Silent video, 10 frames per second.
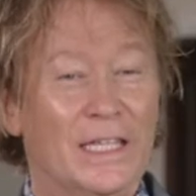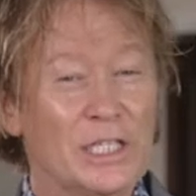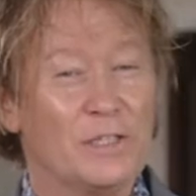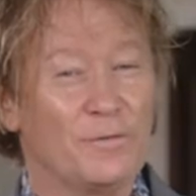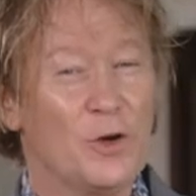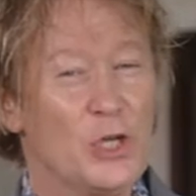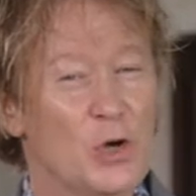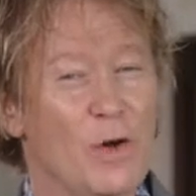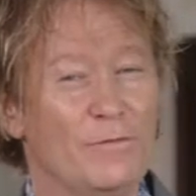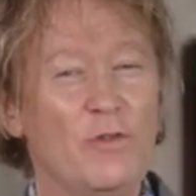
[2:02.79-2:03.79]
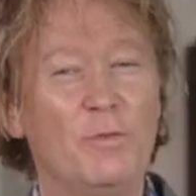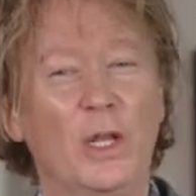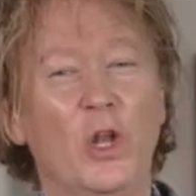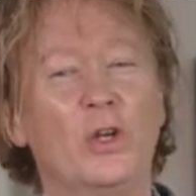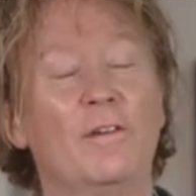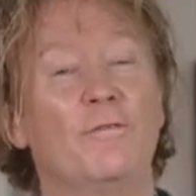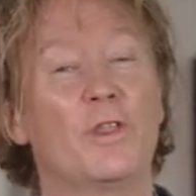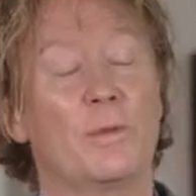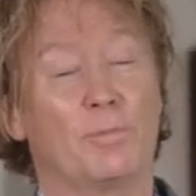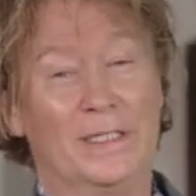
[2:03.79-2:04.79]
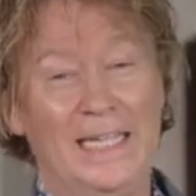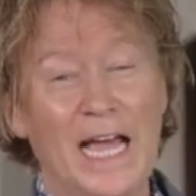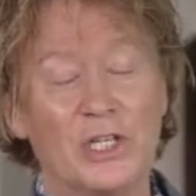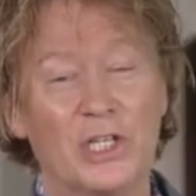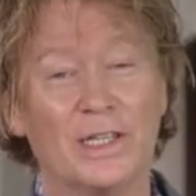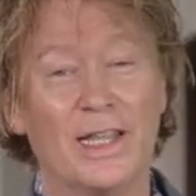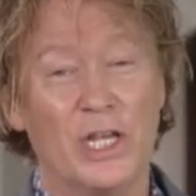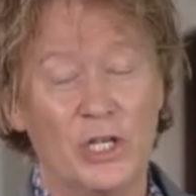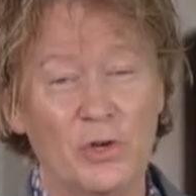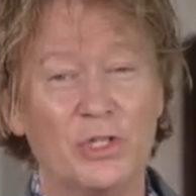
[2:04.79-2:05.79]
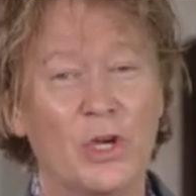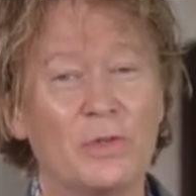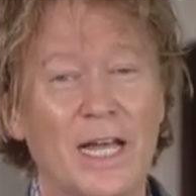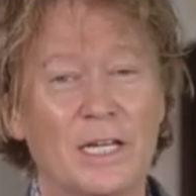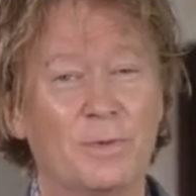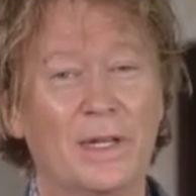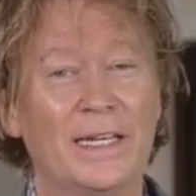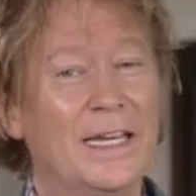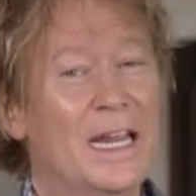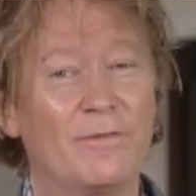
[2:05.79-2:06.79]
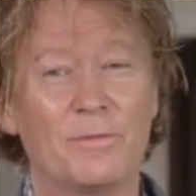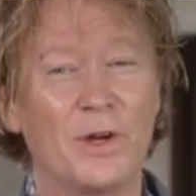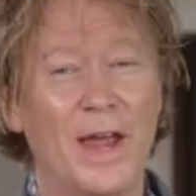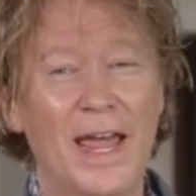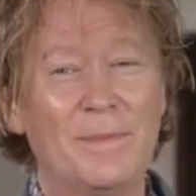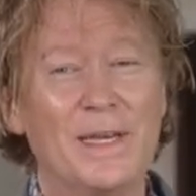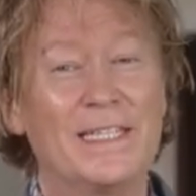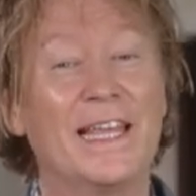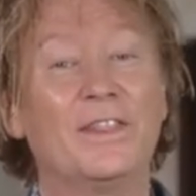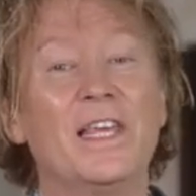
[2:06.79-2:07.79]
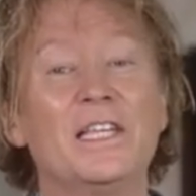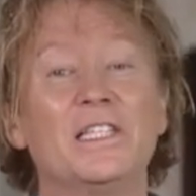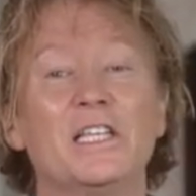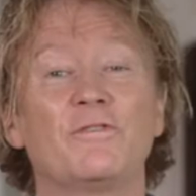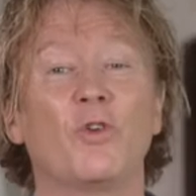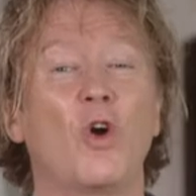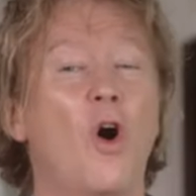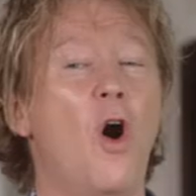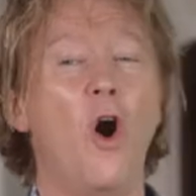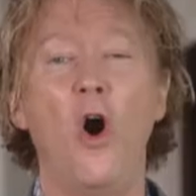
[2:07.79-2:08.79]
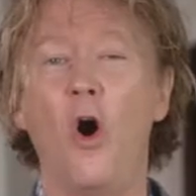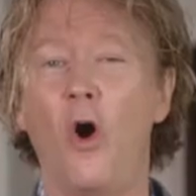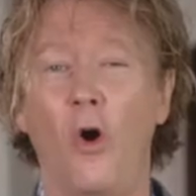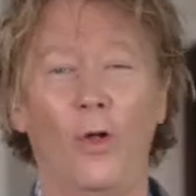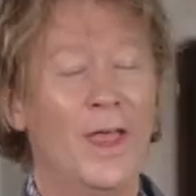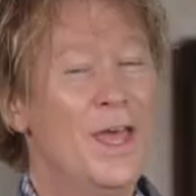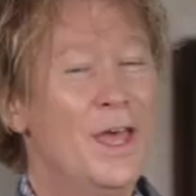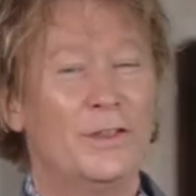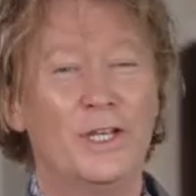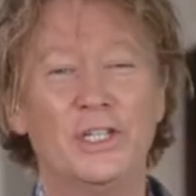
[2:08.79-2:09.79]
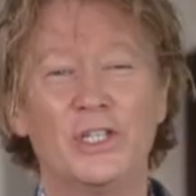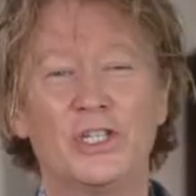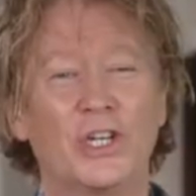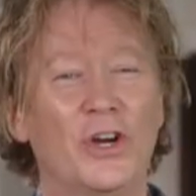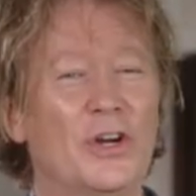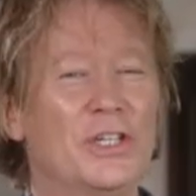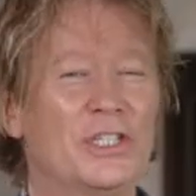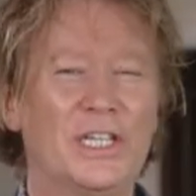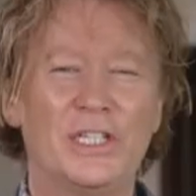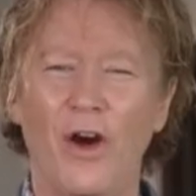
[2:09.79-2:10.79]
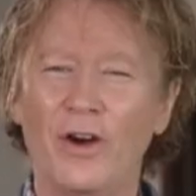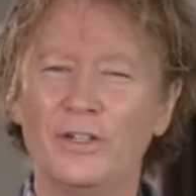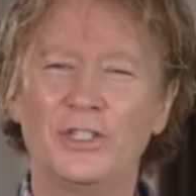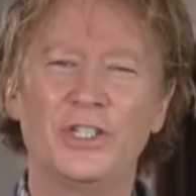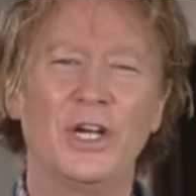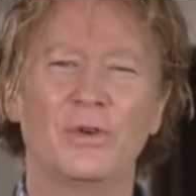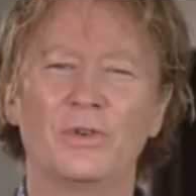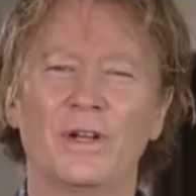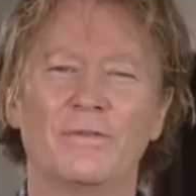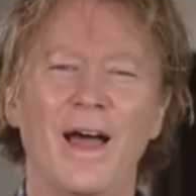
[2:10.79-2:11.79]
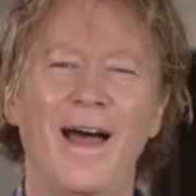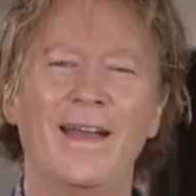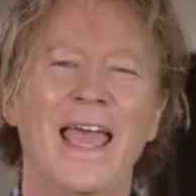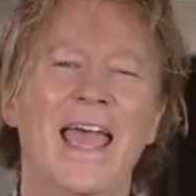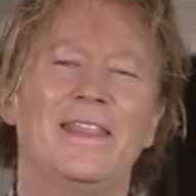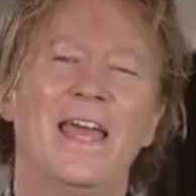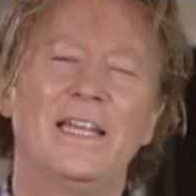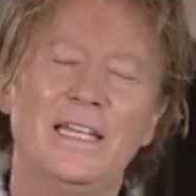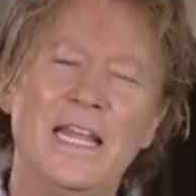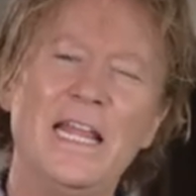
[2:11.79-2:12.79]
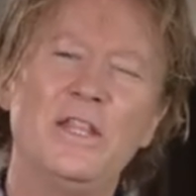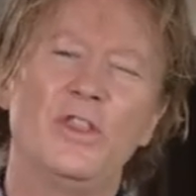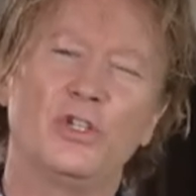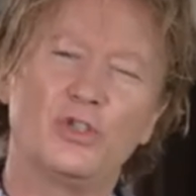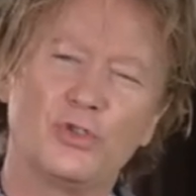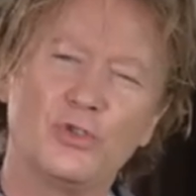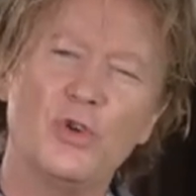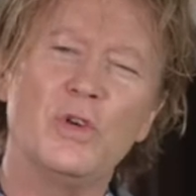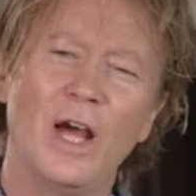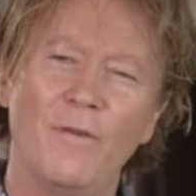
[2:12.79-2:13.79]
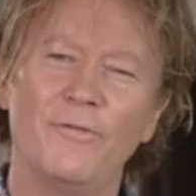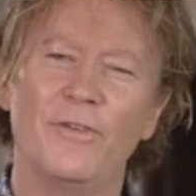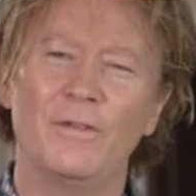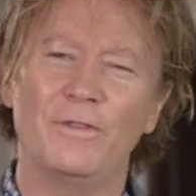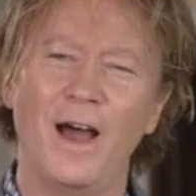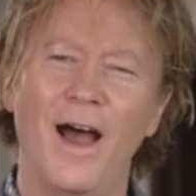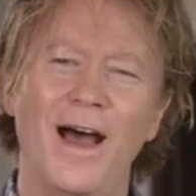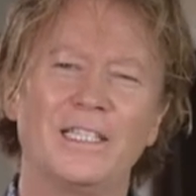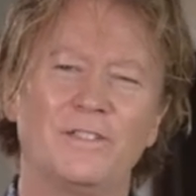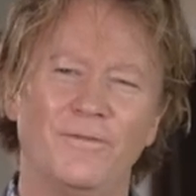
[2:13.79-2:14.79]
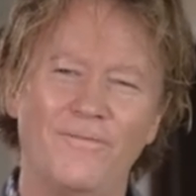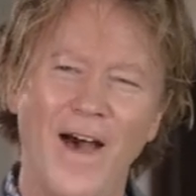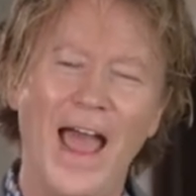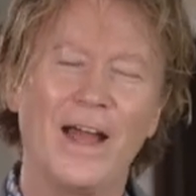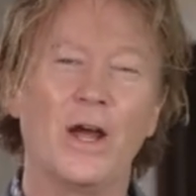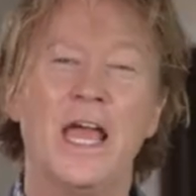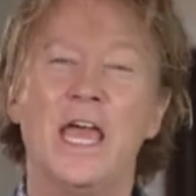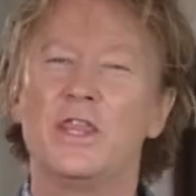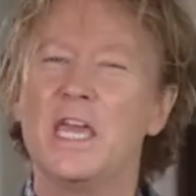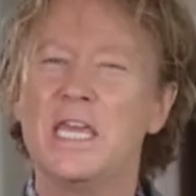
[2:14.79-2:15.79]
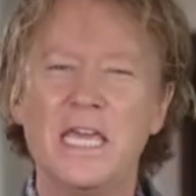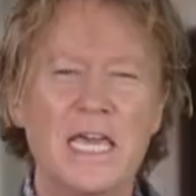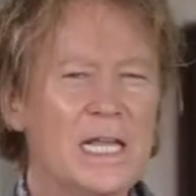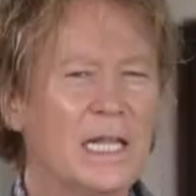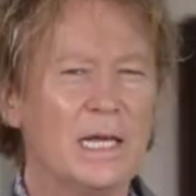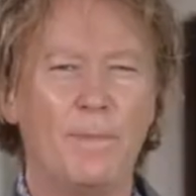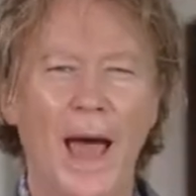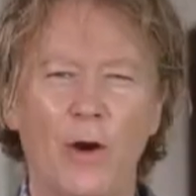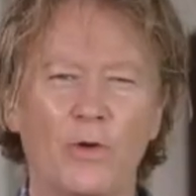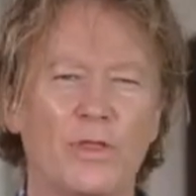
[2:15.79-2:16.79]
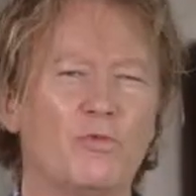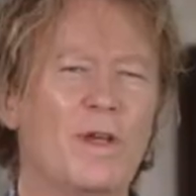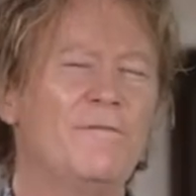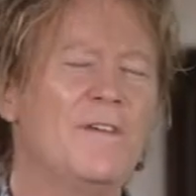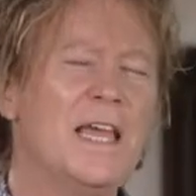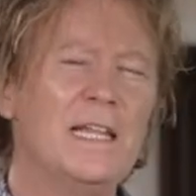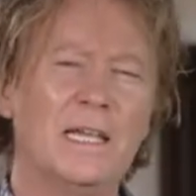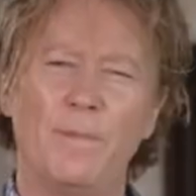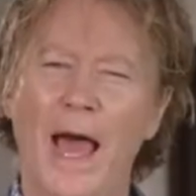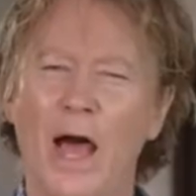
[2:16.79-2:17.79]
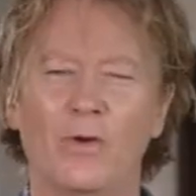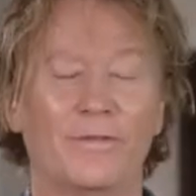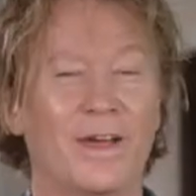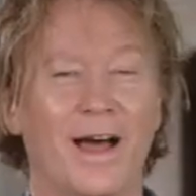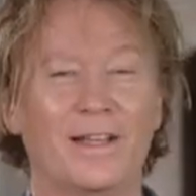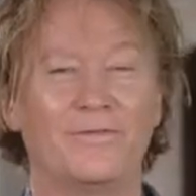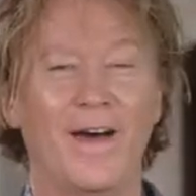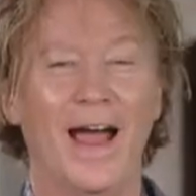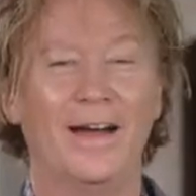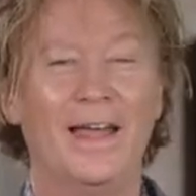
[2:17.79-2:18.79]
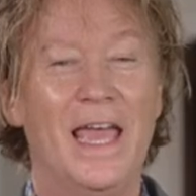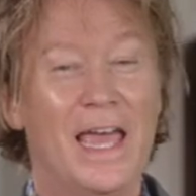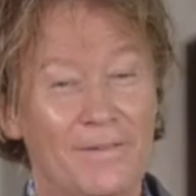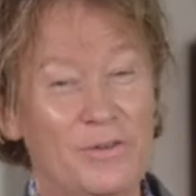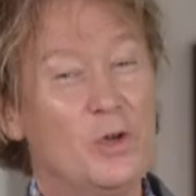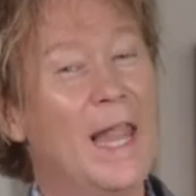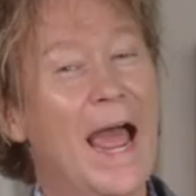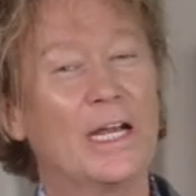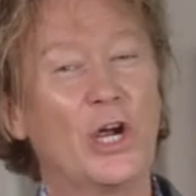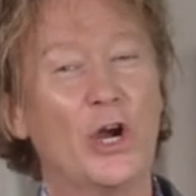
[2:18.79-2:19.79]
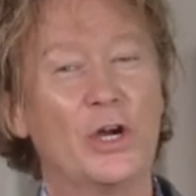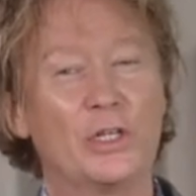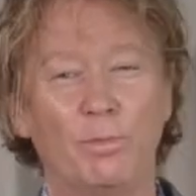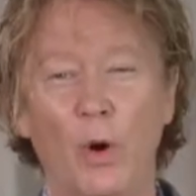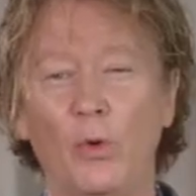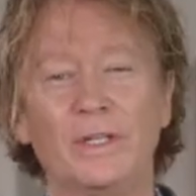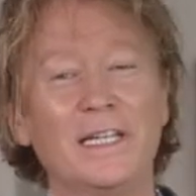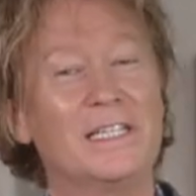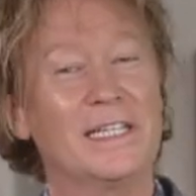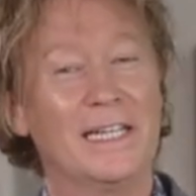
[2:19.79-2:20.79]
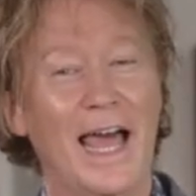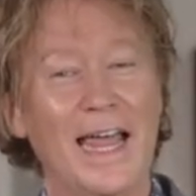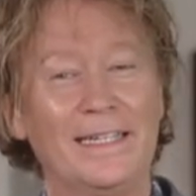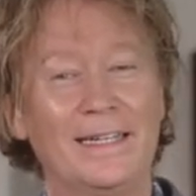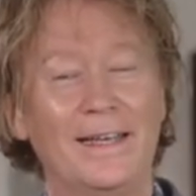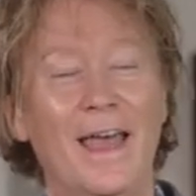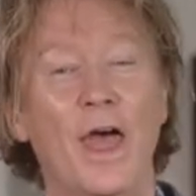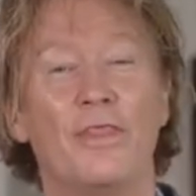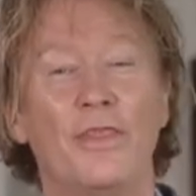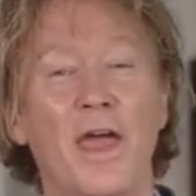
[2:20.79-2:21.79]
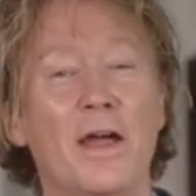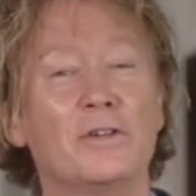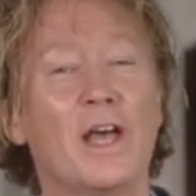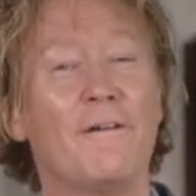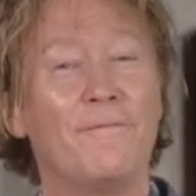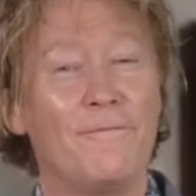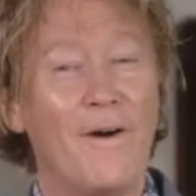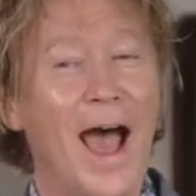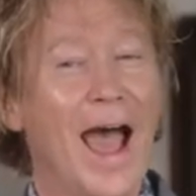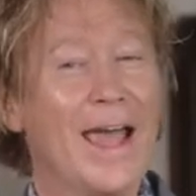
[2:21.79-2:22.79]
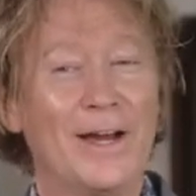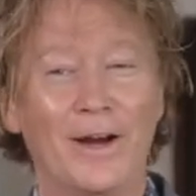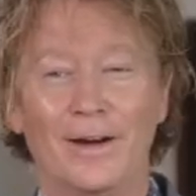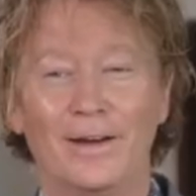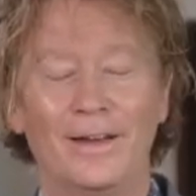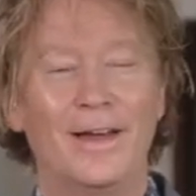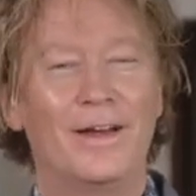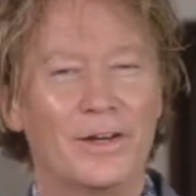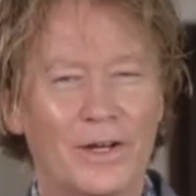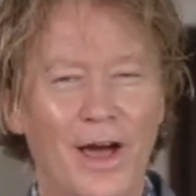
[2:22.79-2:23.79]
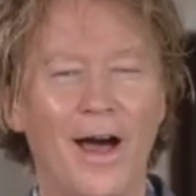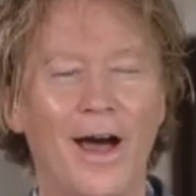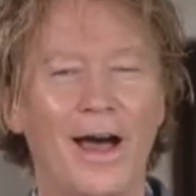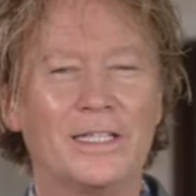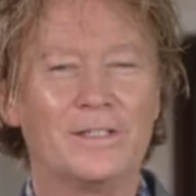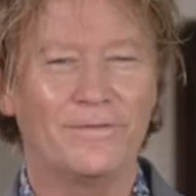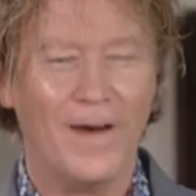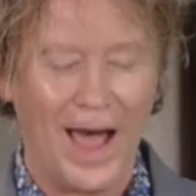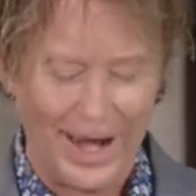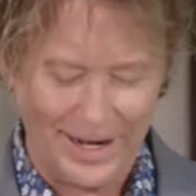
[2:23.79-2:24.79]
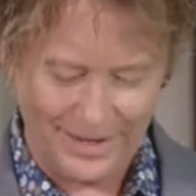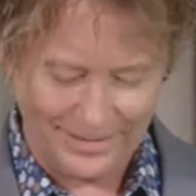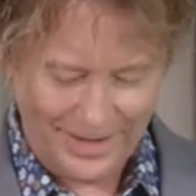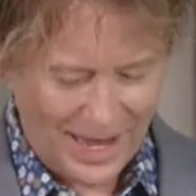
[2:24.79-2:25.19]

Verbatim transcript: This is for you if you've been looking for the protection that you so desperately need from your enemies. And this is for all the discouraged, disheartened children of God that need the true comfort of God's fire, the healing power, the revealing power of God's fire. If you lack courage, boldness, and light, there's a fire, God's fire.